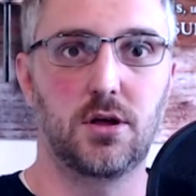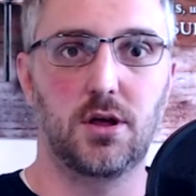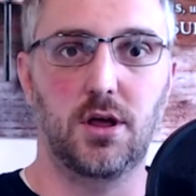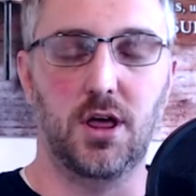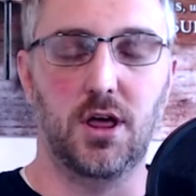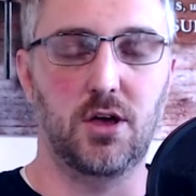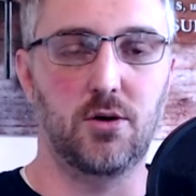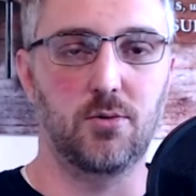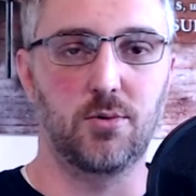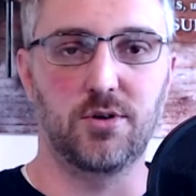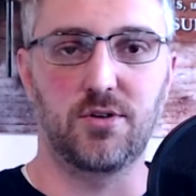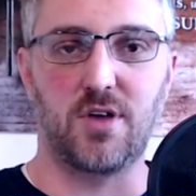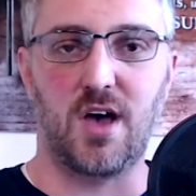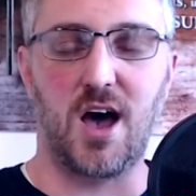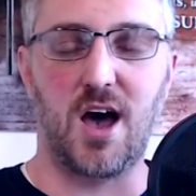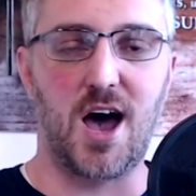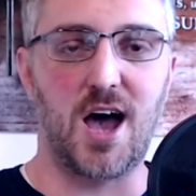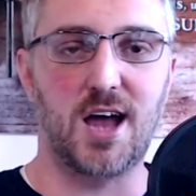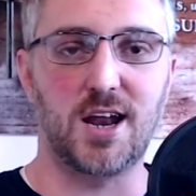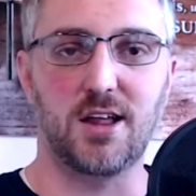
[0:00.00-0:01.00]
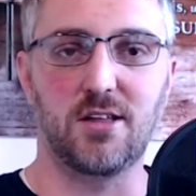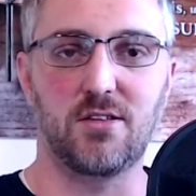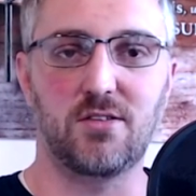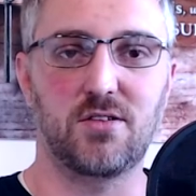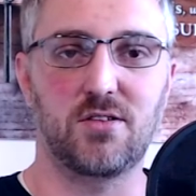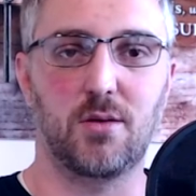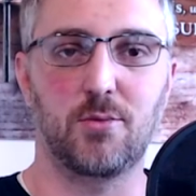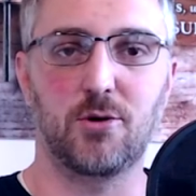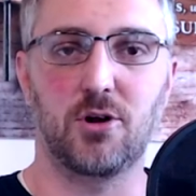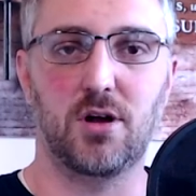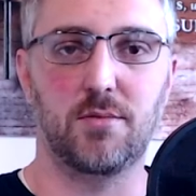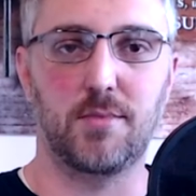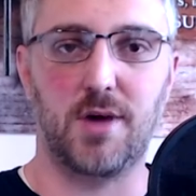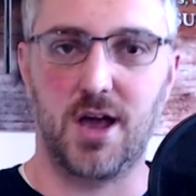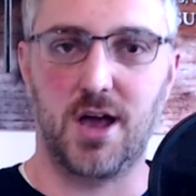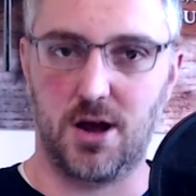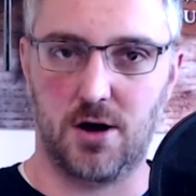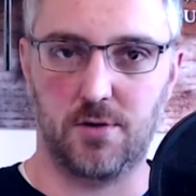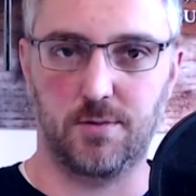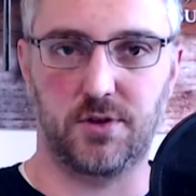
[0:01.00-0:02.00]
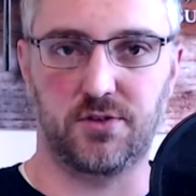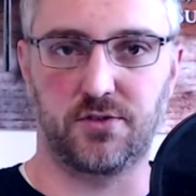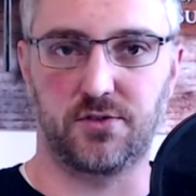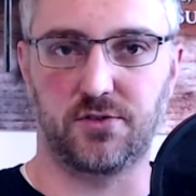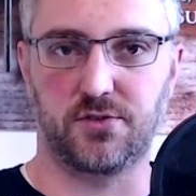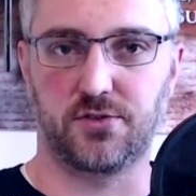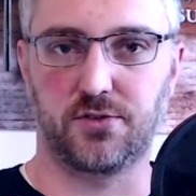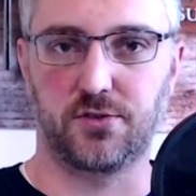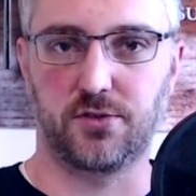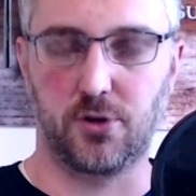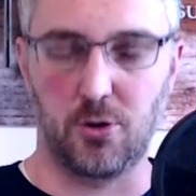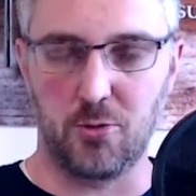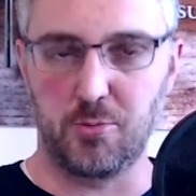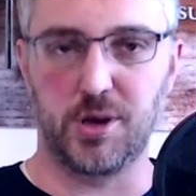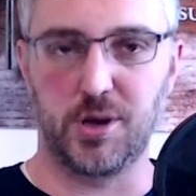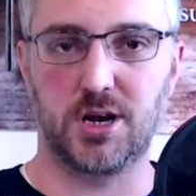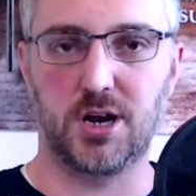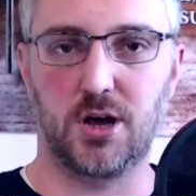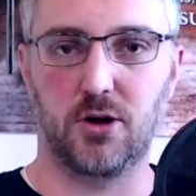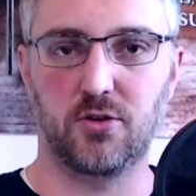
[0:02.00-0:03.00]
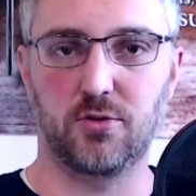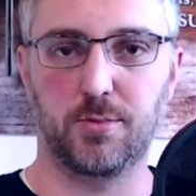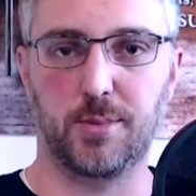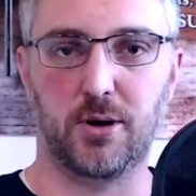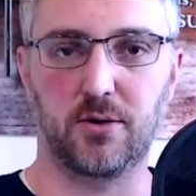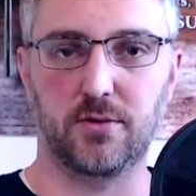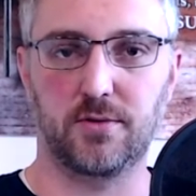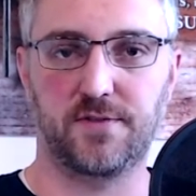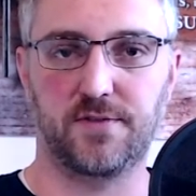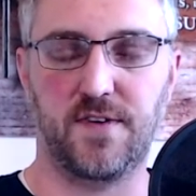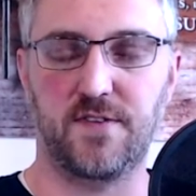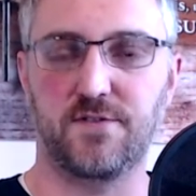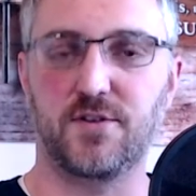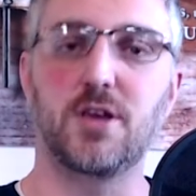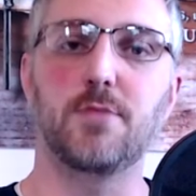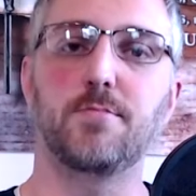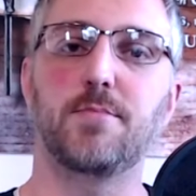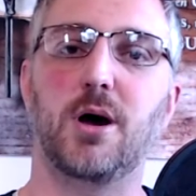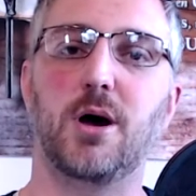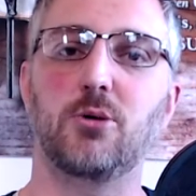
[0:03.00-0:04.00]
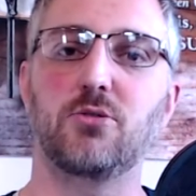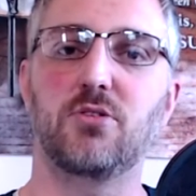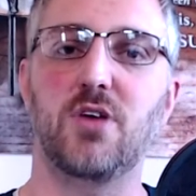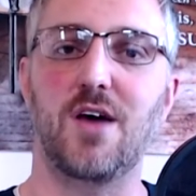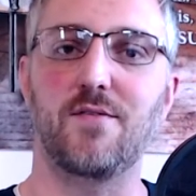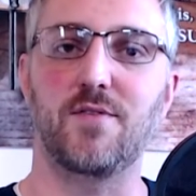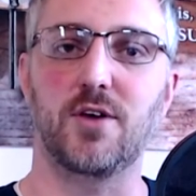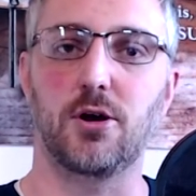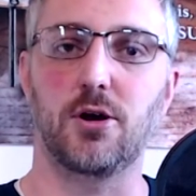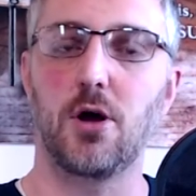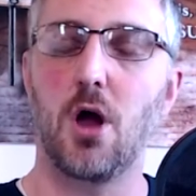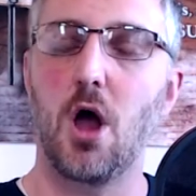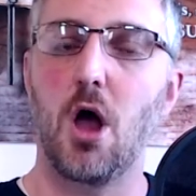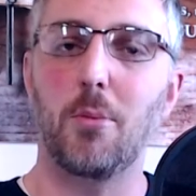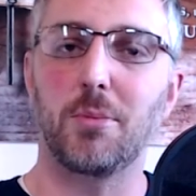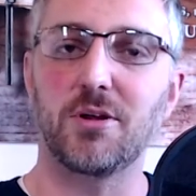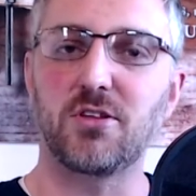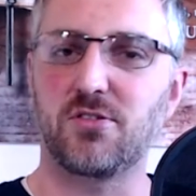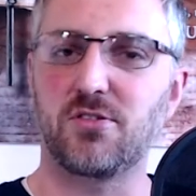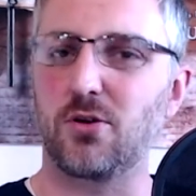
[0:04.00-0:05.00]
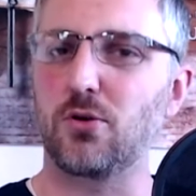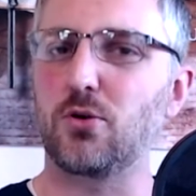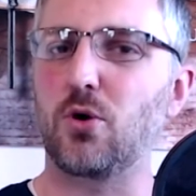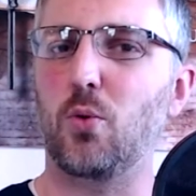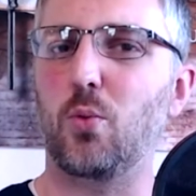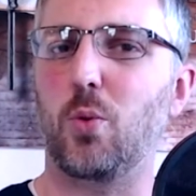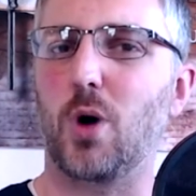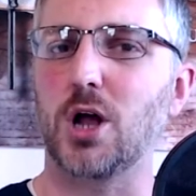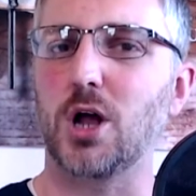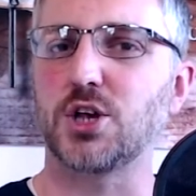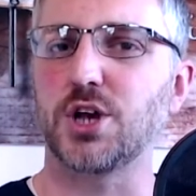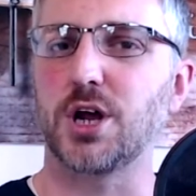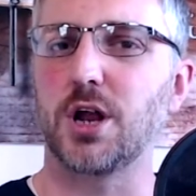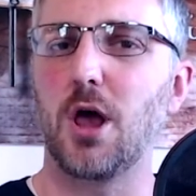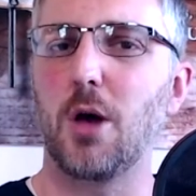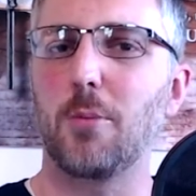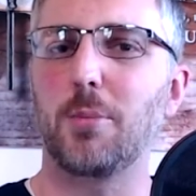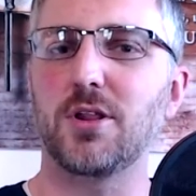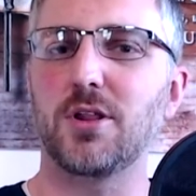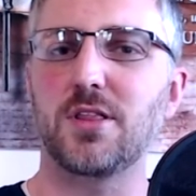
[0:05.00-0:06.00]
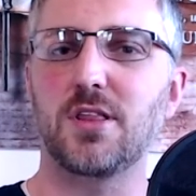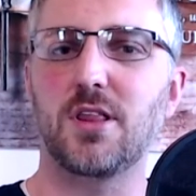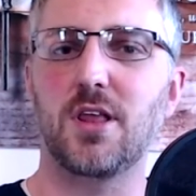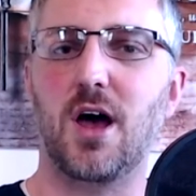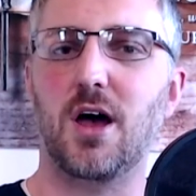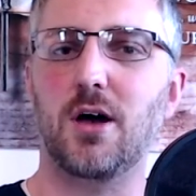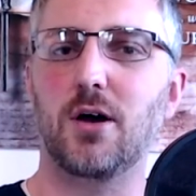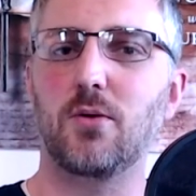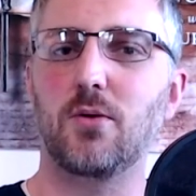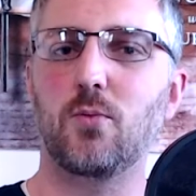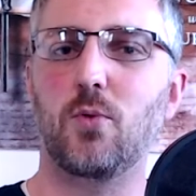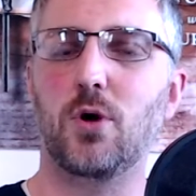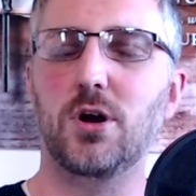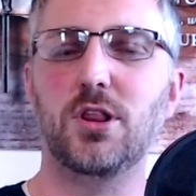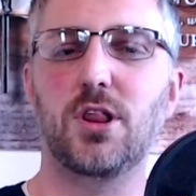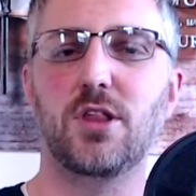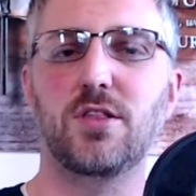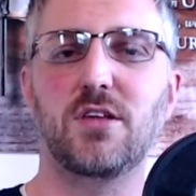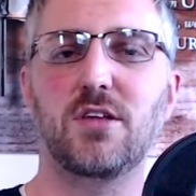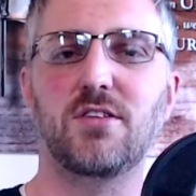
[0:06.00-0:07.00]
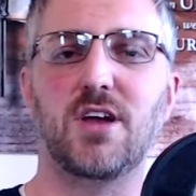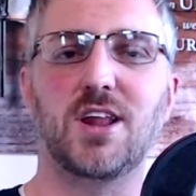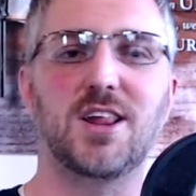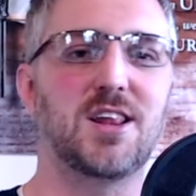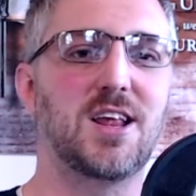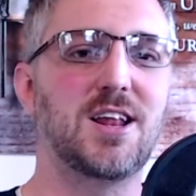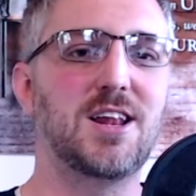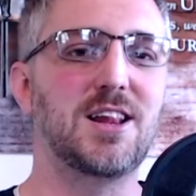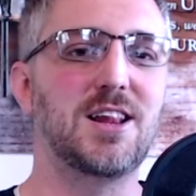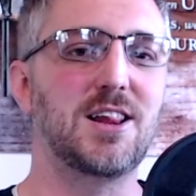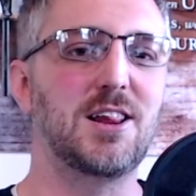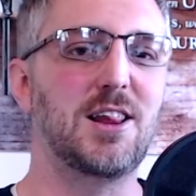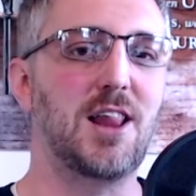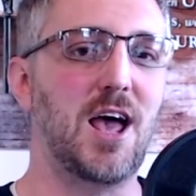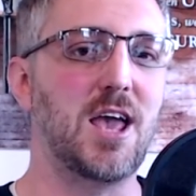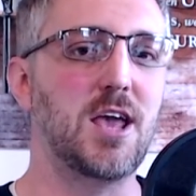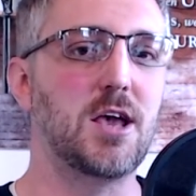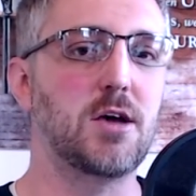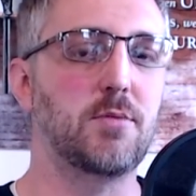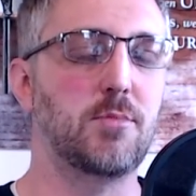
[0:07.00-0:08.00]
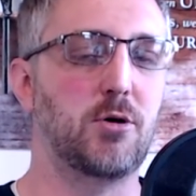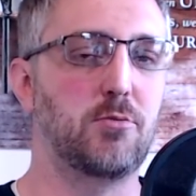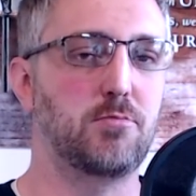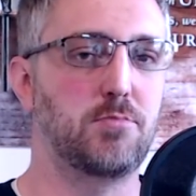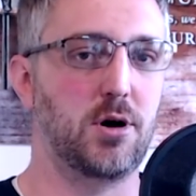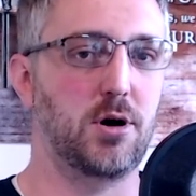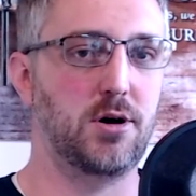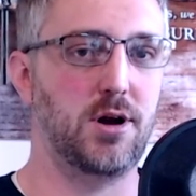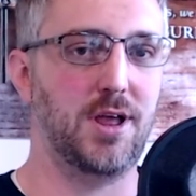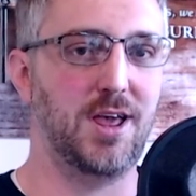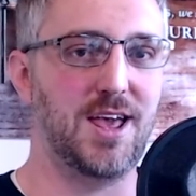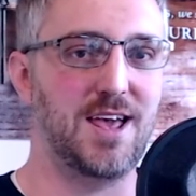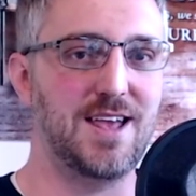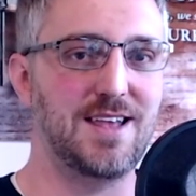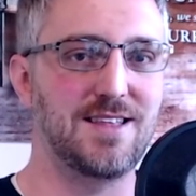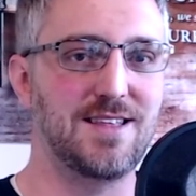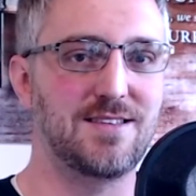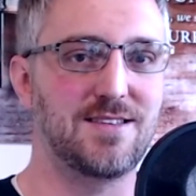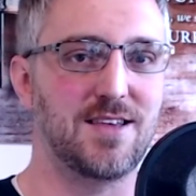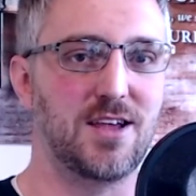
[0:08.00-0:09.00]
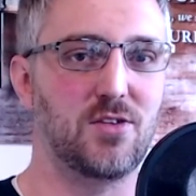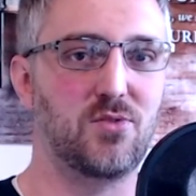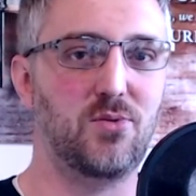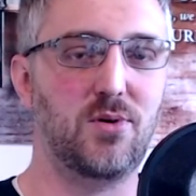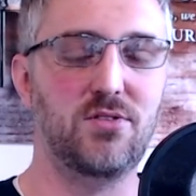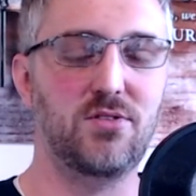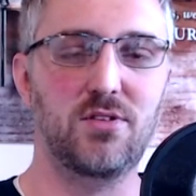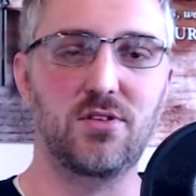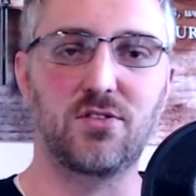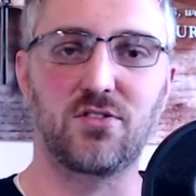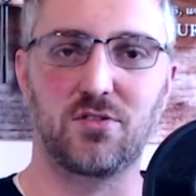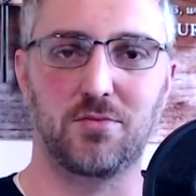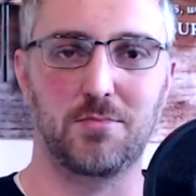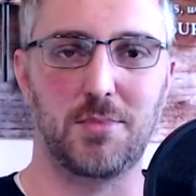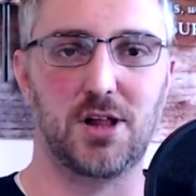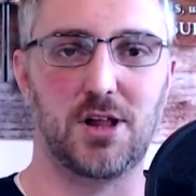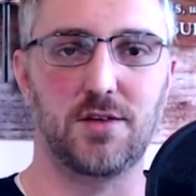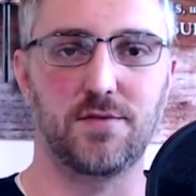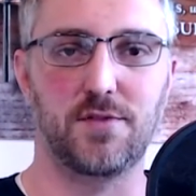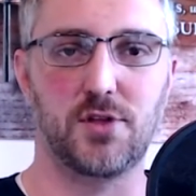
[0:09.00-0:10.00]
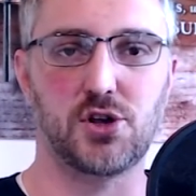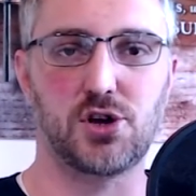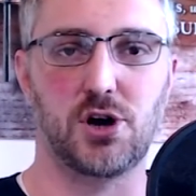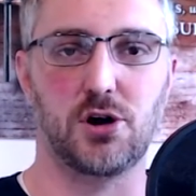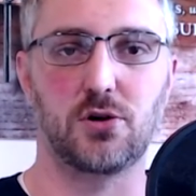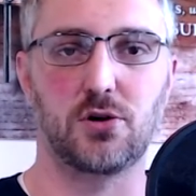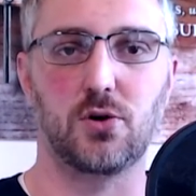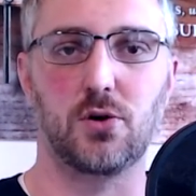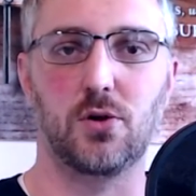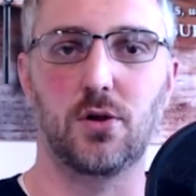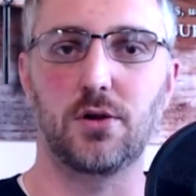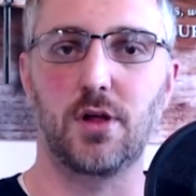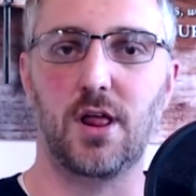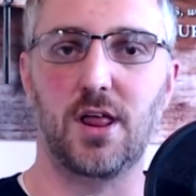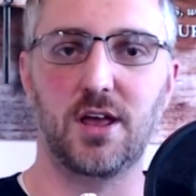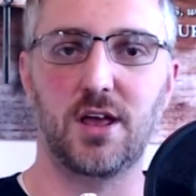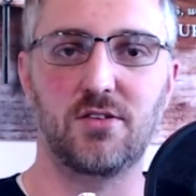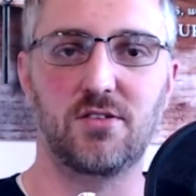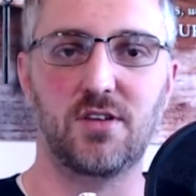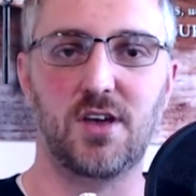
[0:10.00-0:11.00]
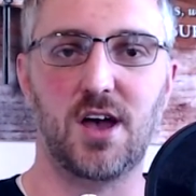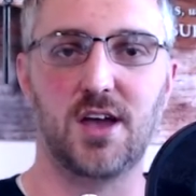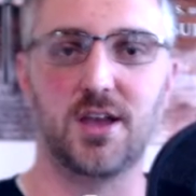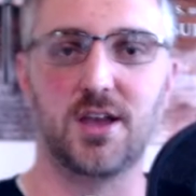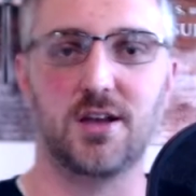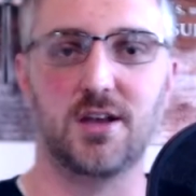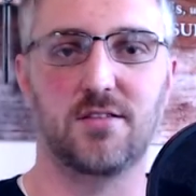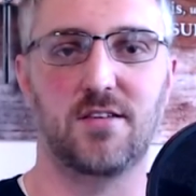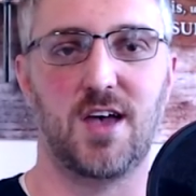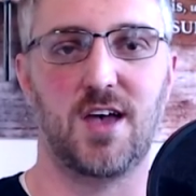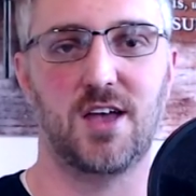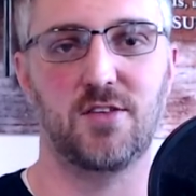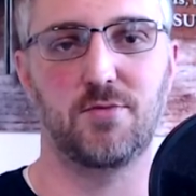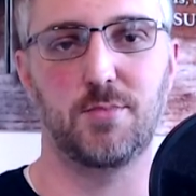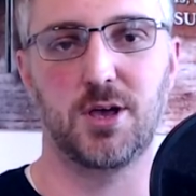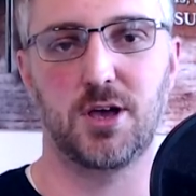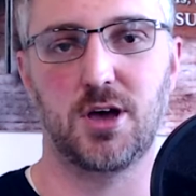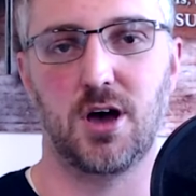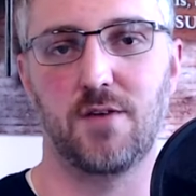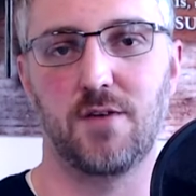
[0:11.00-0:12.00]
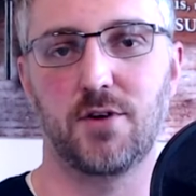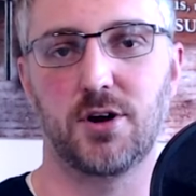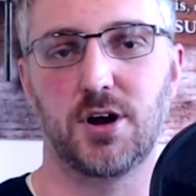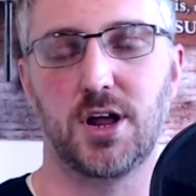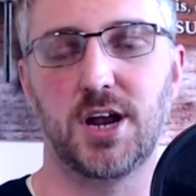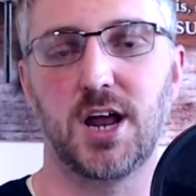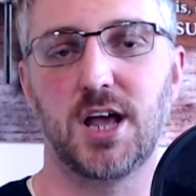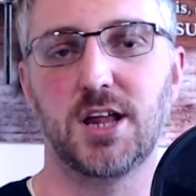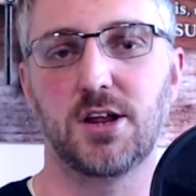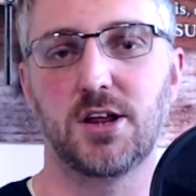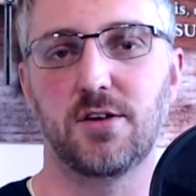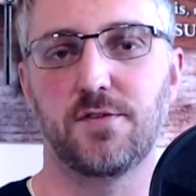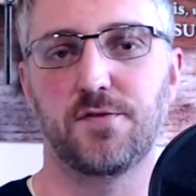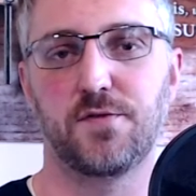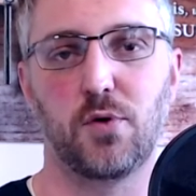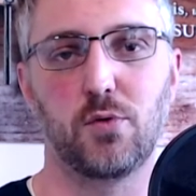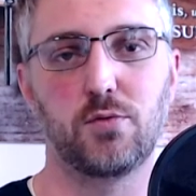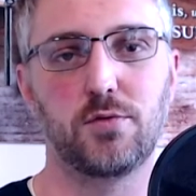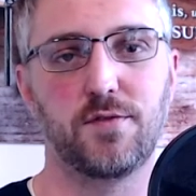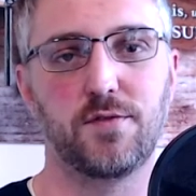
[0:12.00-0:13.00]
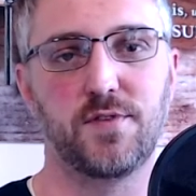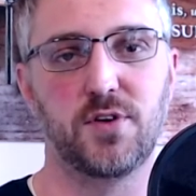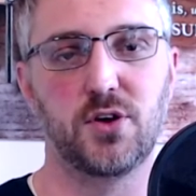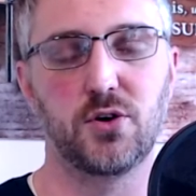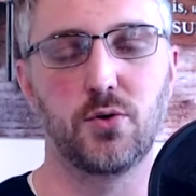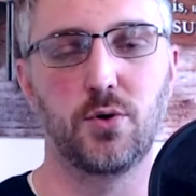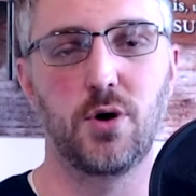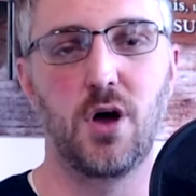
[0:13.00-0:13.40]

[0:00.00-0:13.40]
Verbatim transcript: it was hot and summer and my hair was stupid, and I was about fifteen pounds heavier, but still go watch it. But Uh, one of the things I didn't like about burning incense was the smell of the charcoal. Legacy Icons has me covered, and I did a full review